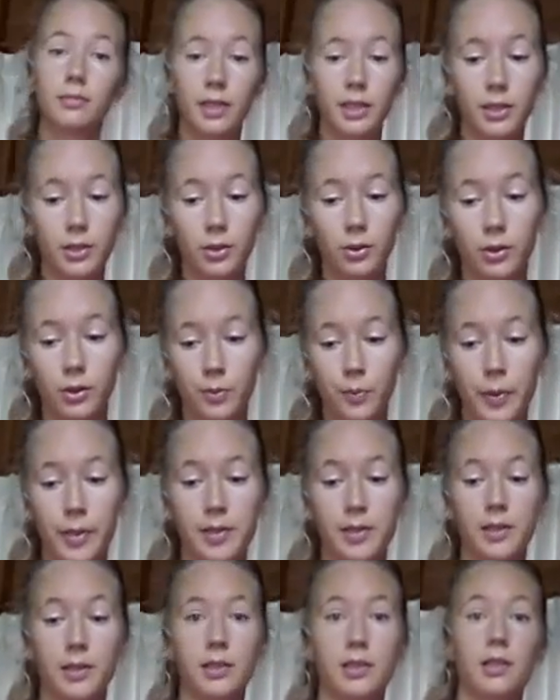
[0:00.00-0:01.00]
it's all
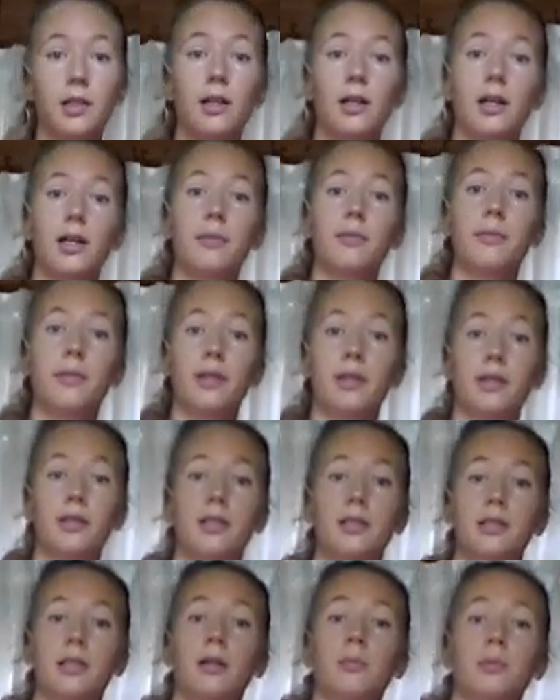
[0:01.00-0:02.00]
spending time and
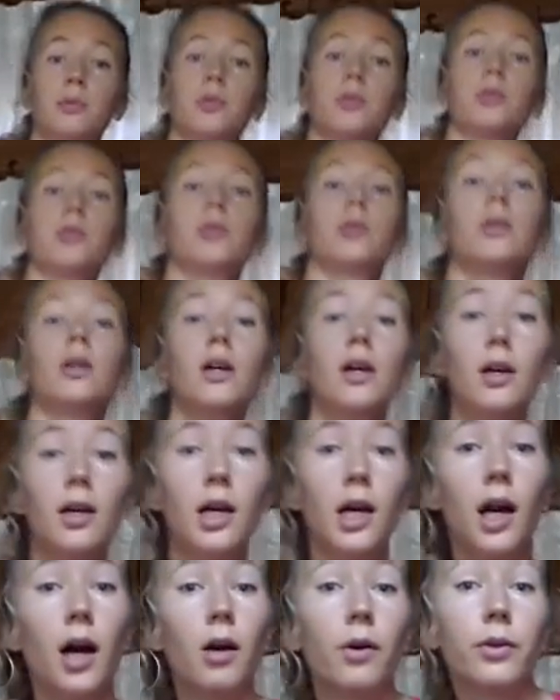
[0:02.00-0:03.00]
it's up to you
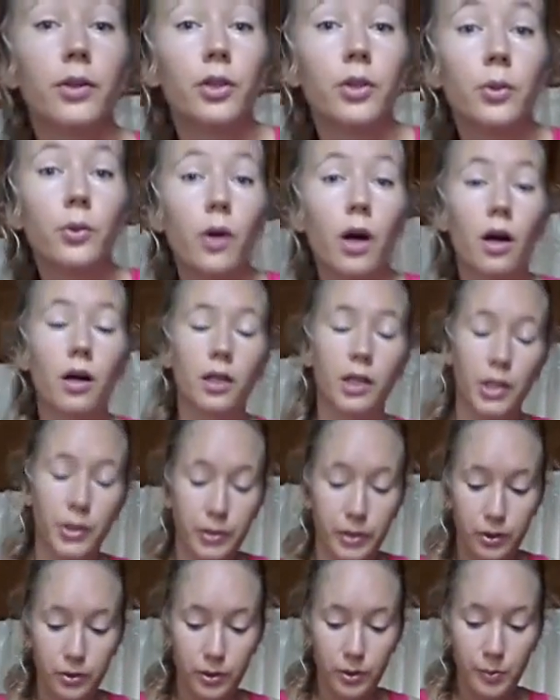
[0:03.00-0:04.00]
how you are
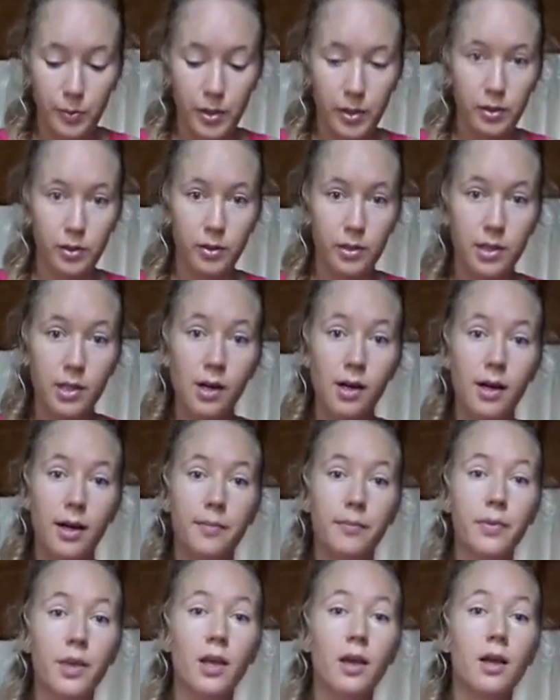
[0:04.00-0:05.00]
going to spend your
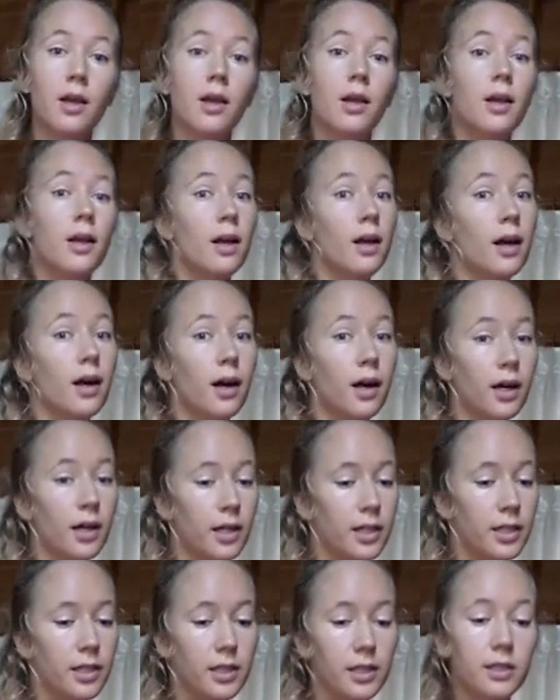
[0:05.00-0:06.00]
time.
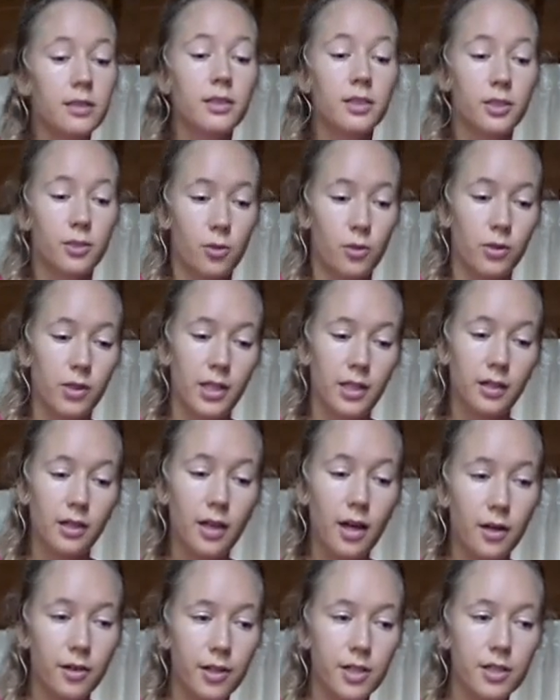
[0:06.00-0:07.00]
I strongly
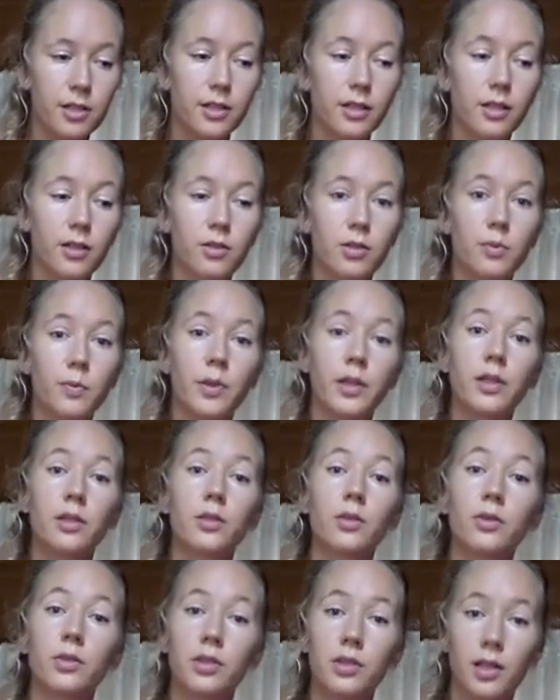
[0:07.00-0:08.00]
encourage that you spend
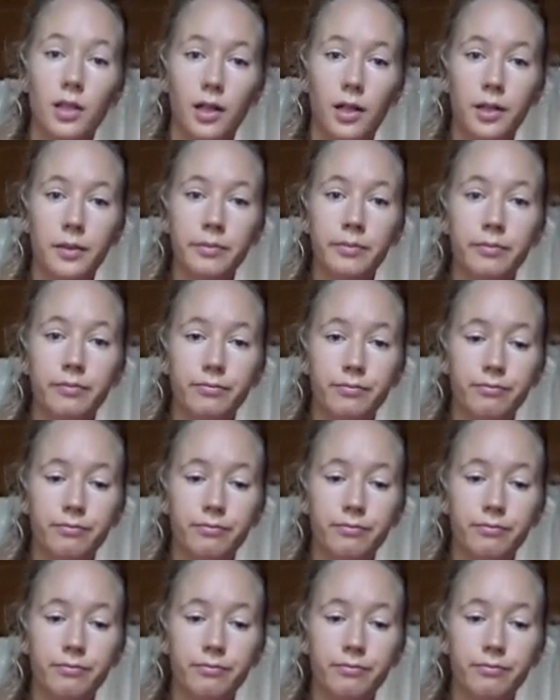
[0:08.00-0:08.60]
your time